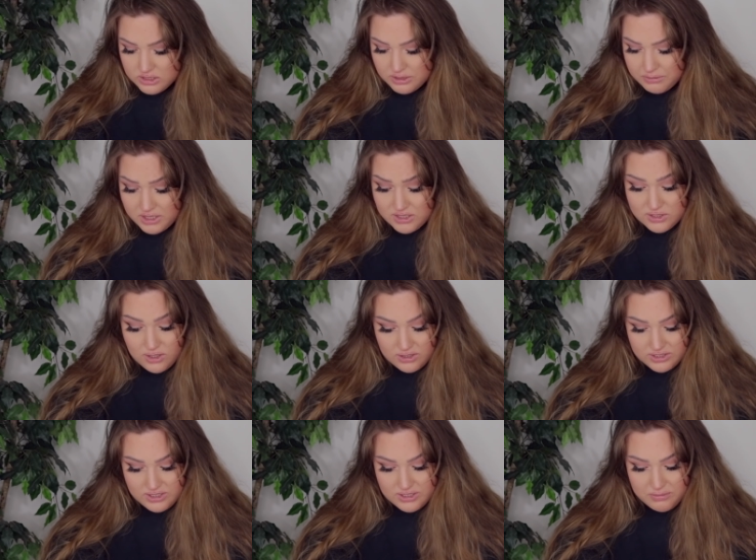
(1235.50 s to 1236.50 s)
Something
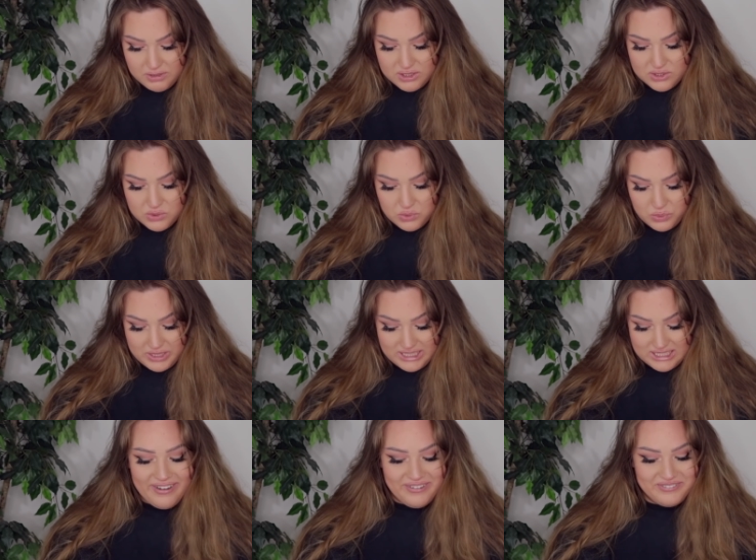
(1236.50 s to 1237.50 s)
saucy, something
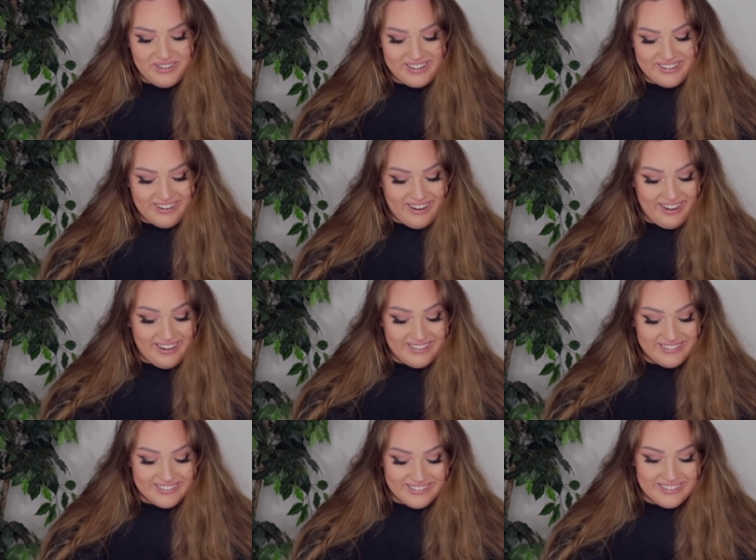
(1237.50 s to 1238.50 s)
sweet. Oh my God.